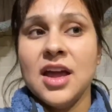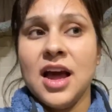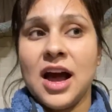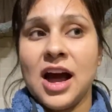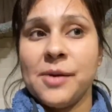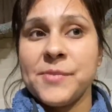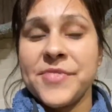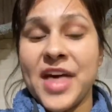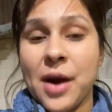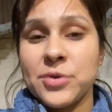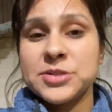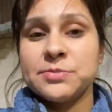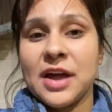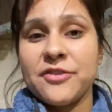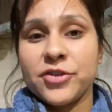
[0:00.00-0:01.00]
That
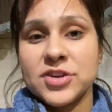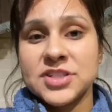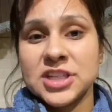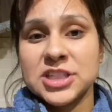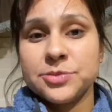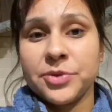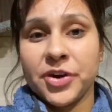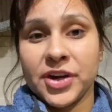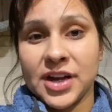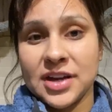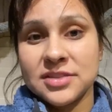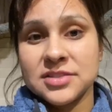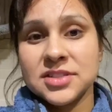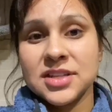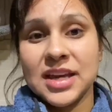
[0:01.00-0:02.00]
was my first experience